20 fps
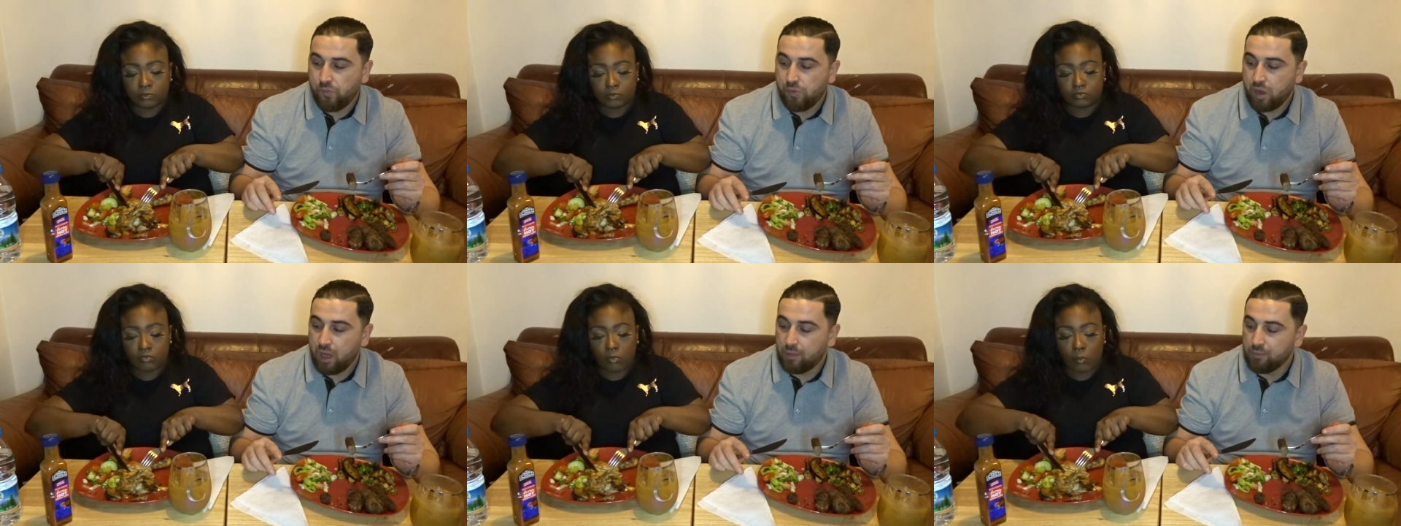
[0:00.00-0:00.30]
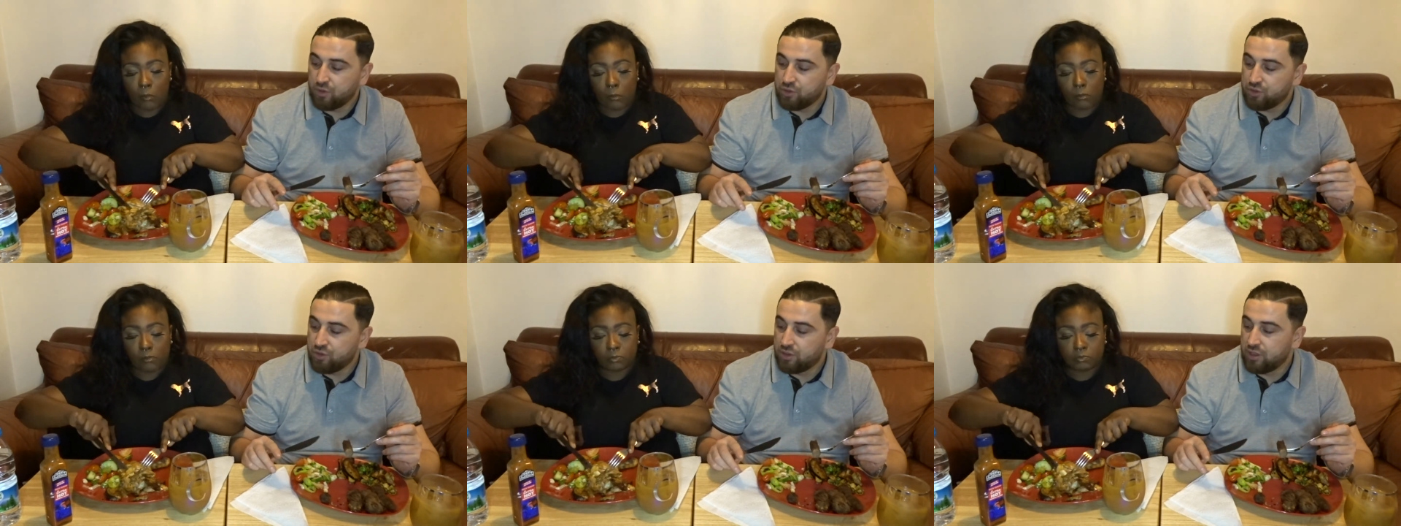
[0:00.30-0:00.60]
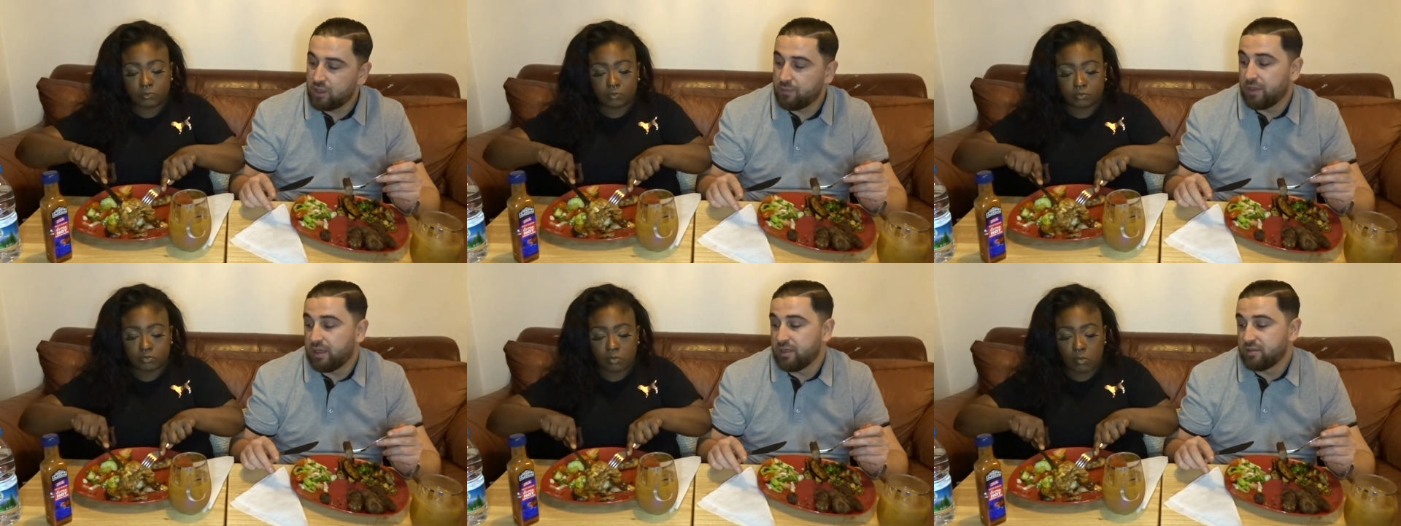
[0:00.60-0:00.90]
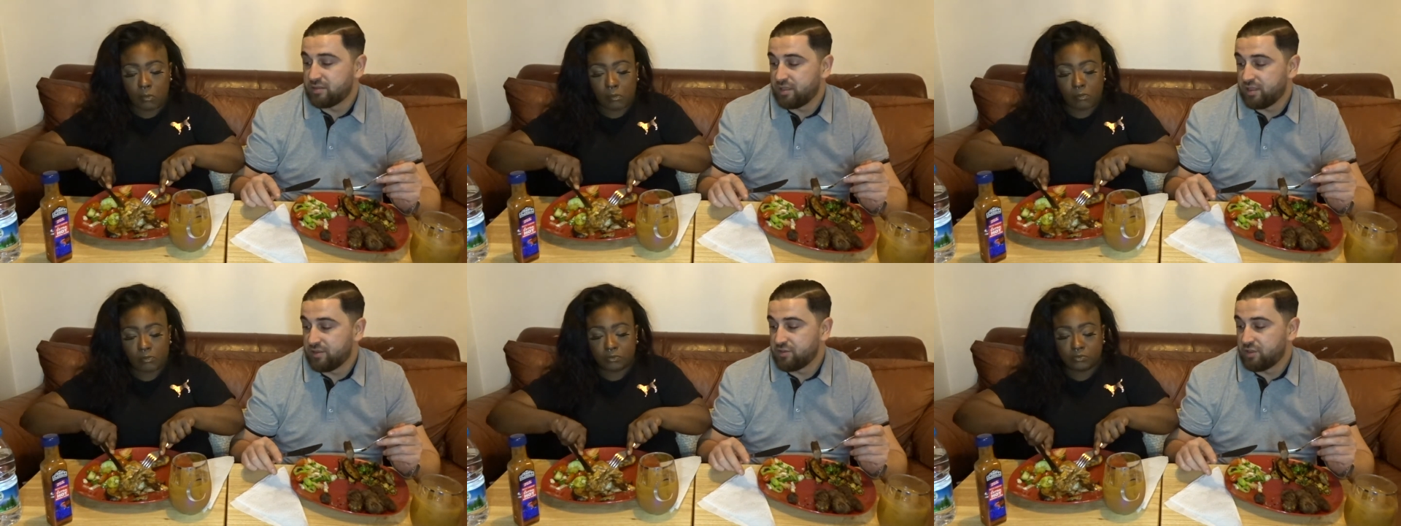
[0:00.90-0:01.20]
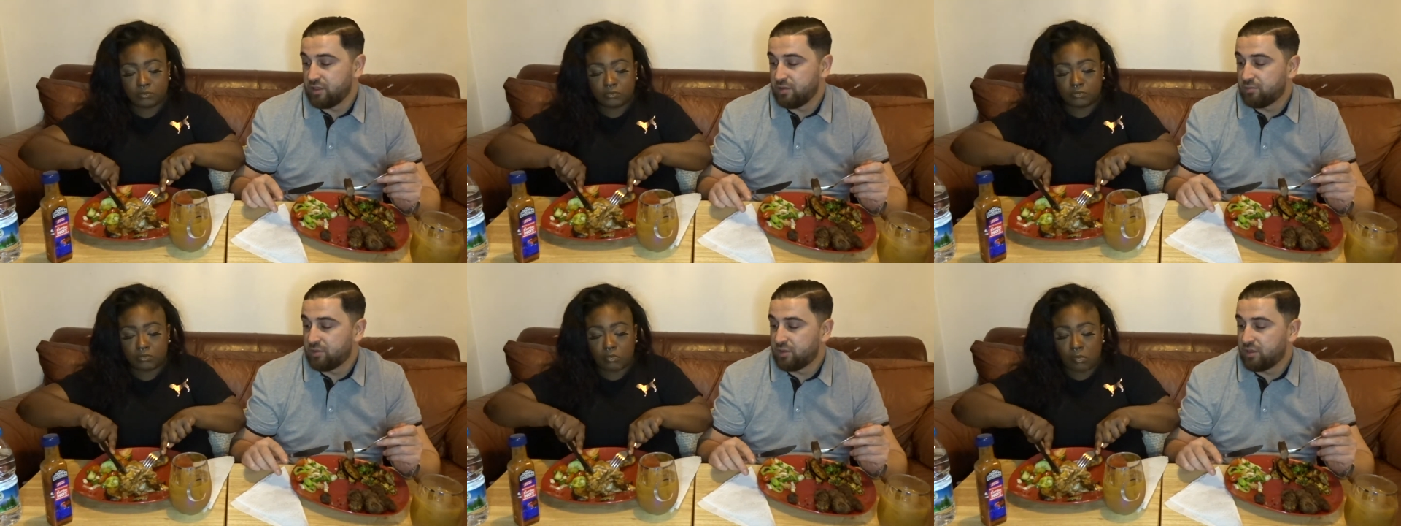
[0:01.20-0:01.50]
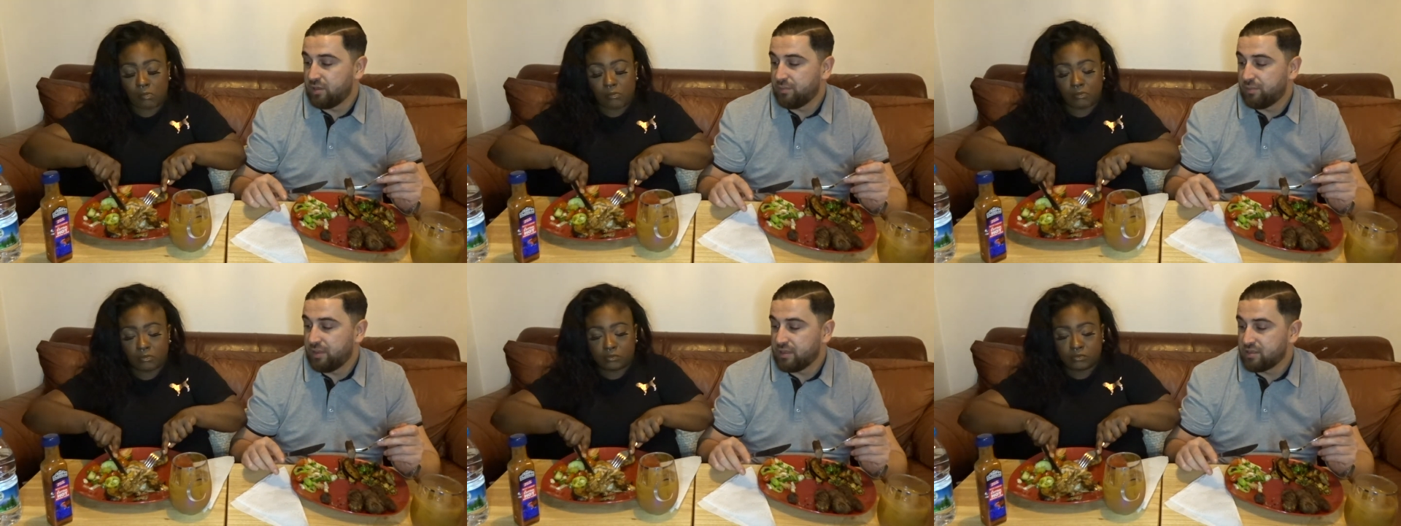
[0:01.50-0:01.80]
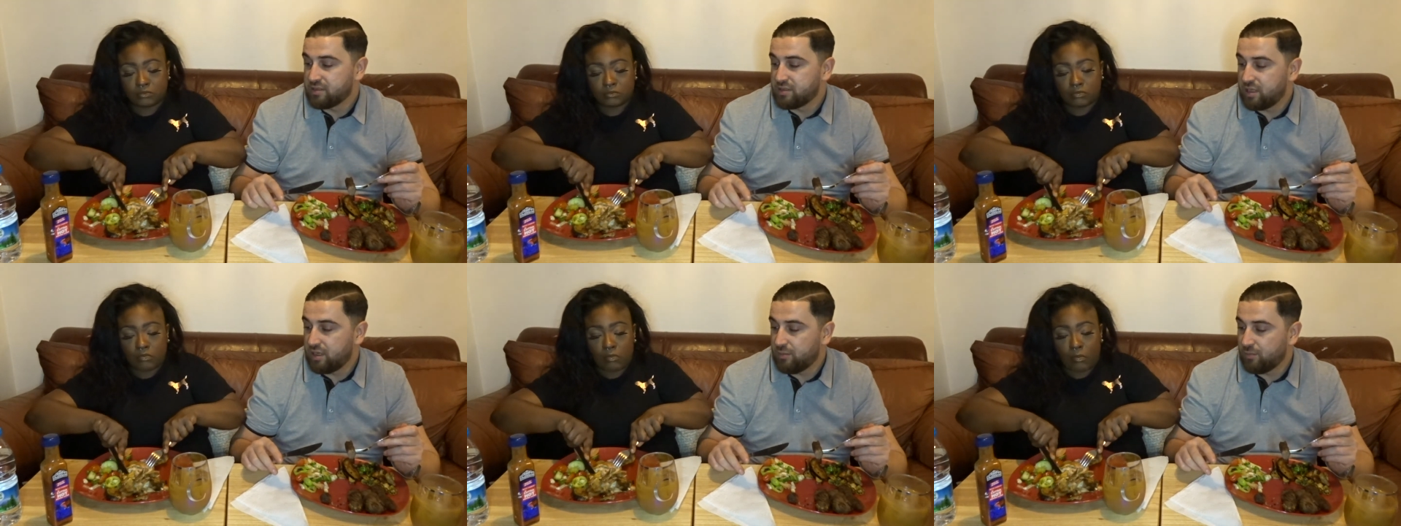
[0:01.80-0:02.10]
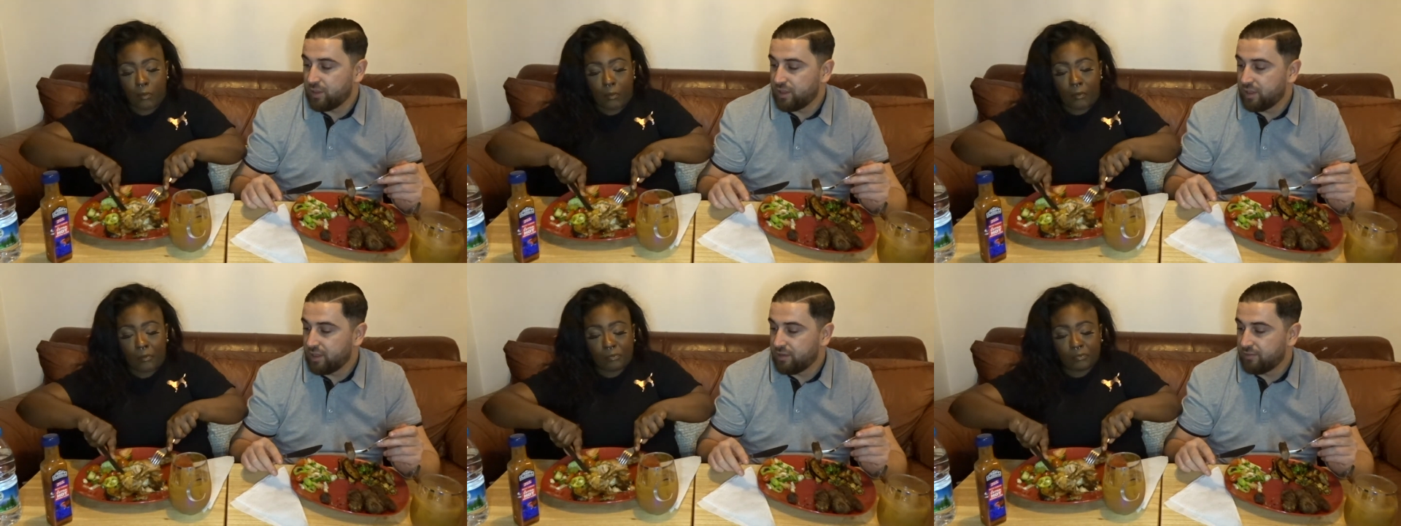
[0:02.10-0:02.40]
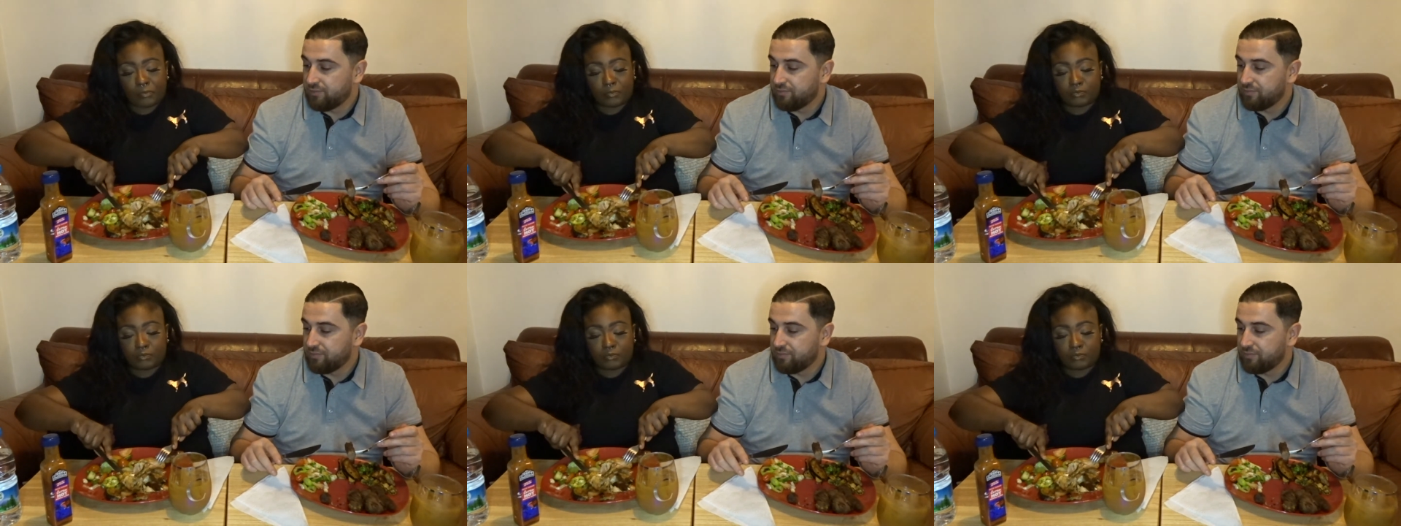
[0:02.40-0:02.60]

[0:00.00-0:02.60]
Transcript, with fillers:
Speaker 1: I'm not talking about essential. I'm talking about somewhere.